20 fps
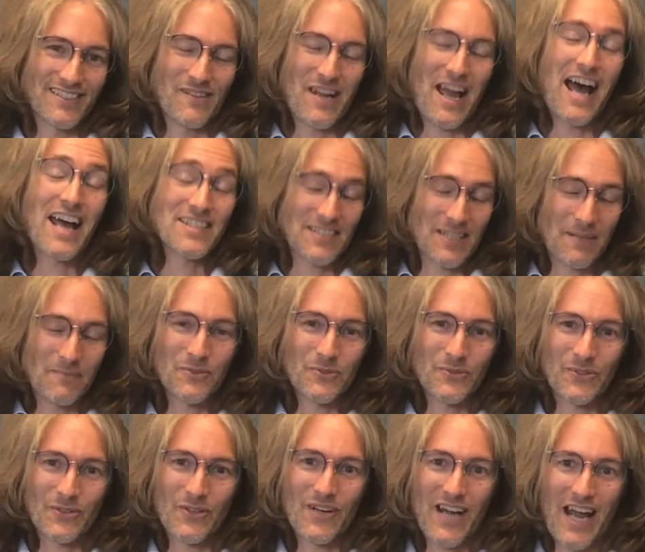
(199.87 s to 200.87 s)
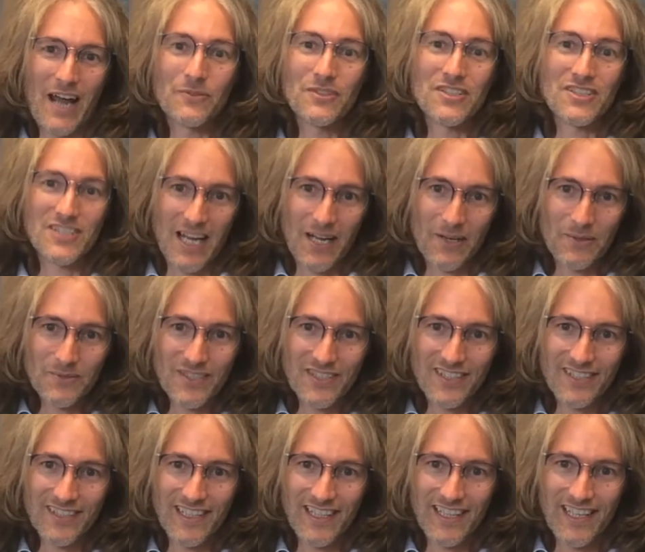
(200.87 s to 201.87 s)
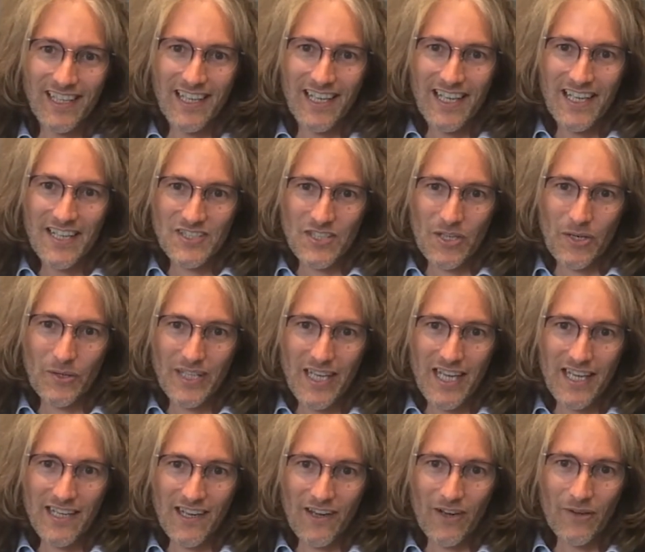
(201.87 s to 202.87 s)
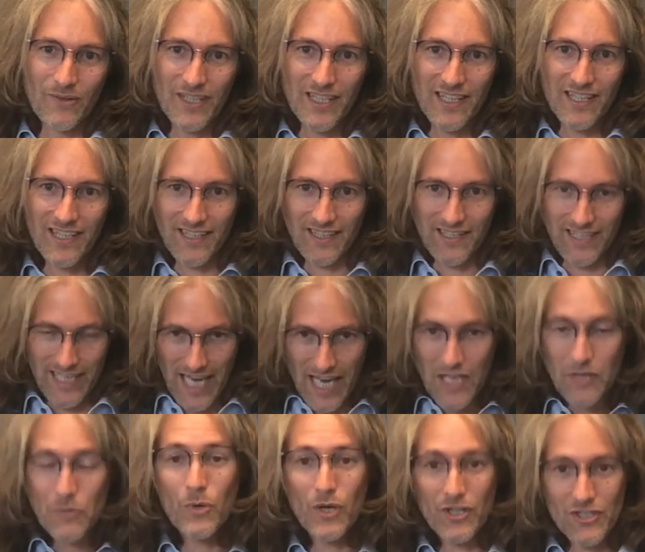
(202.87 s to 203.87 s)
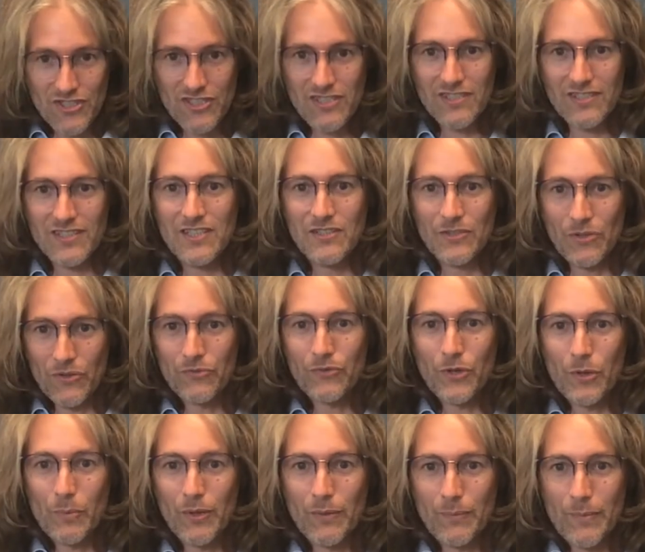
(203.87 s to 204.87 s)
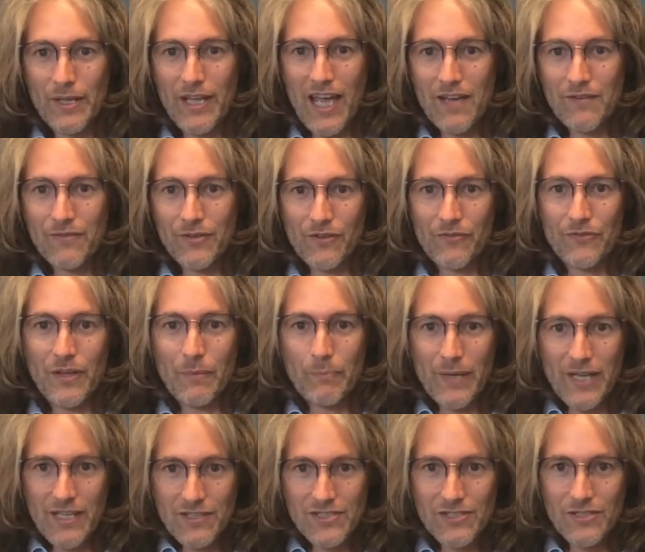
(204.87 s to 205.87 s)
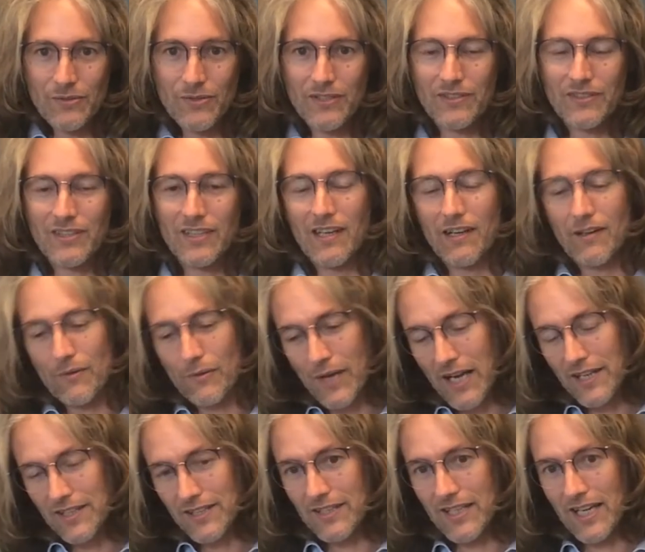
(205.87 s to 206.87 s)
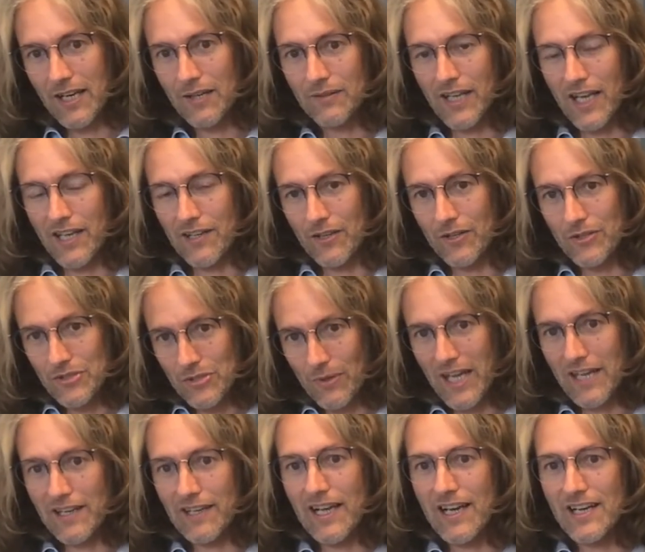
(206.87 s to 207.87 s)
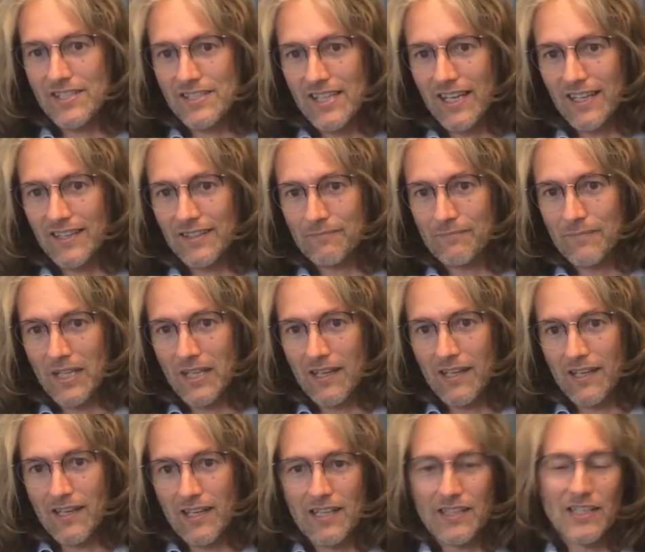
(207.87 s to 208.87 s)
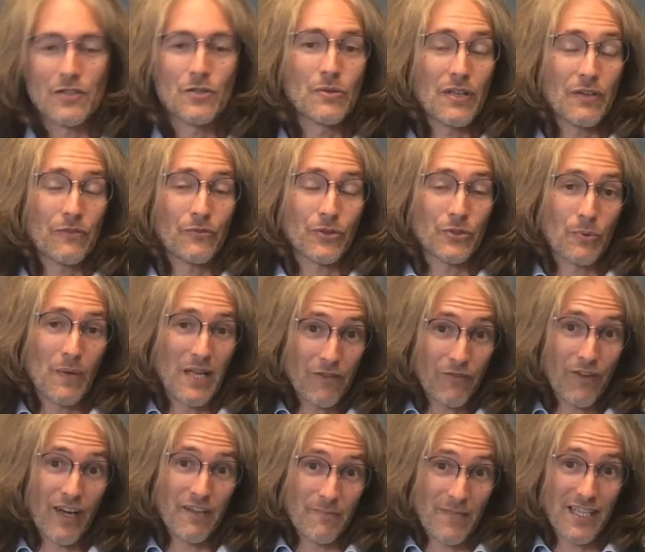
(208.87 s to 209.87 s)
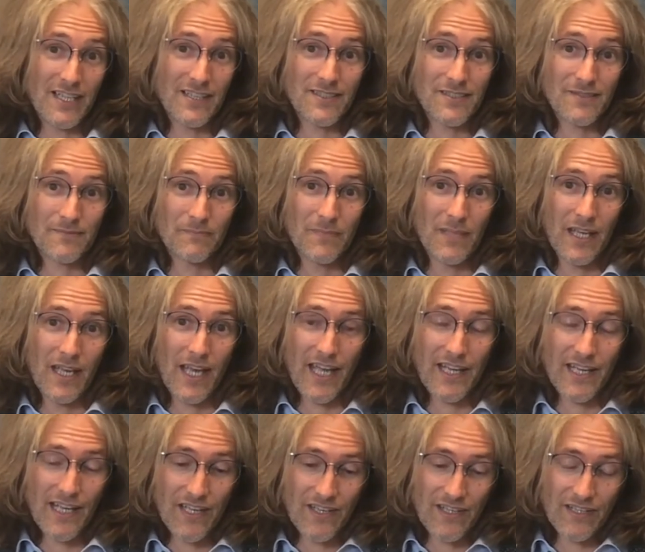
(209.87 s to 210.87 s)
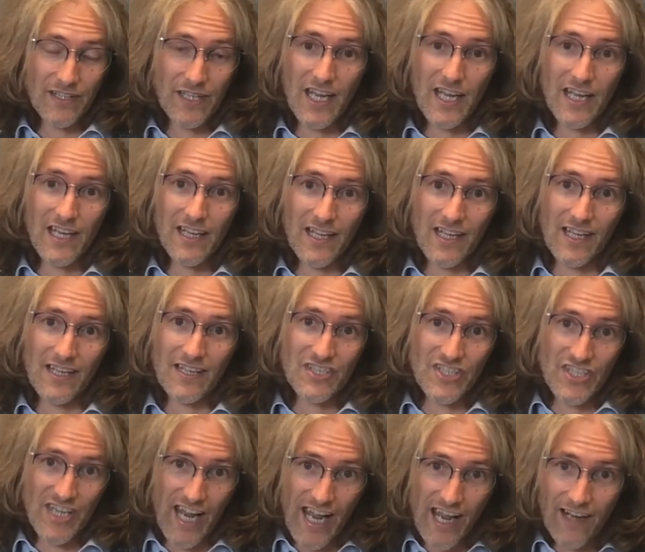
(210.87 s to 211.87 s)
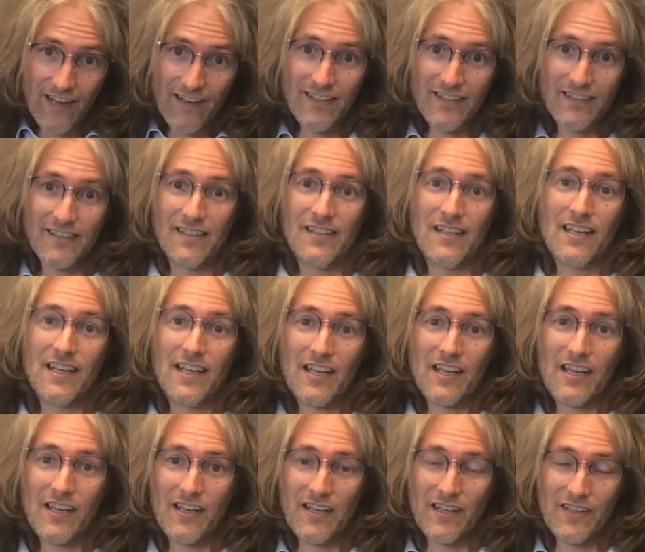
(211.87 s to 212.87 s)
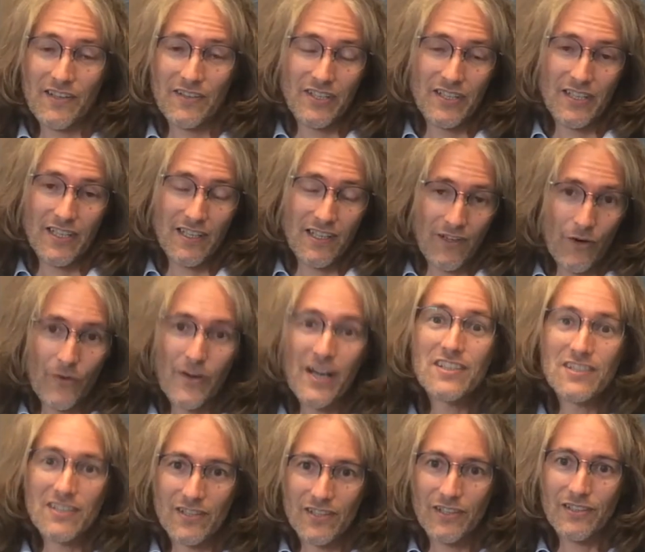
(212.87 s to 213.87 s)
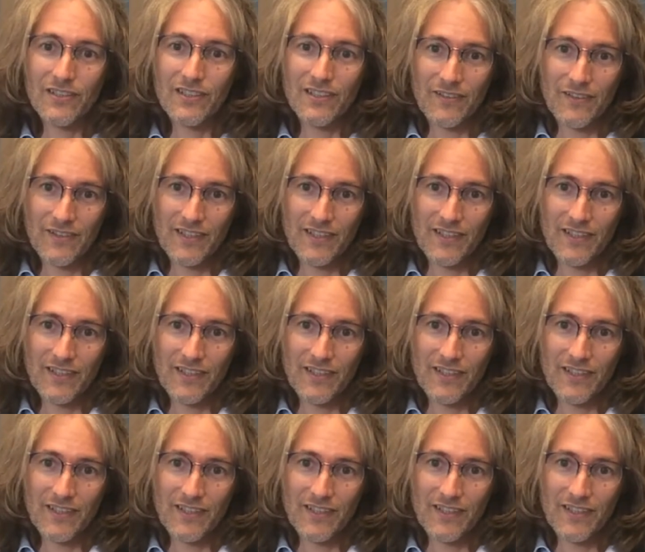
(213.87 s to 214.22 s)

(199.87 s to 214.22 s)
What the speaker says: ask them to turn out the sound, so they only can watch the non-verbal behavior of the peer student, write it down and also analyze that. They do that for 25 minutes and then they share the original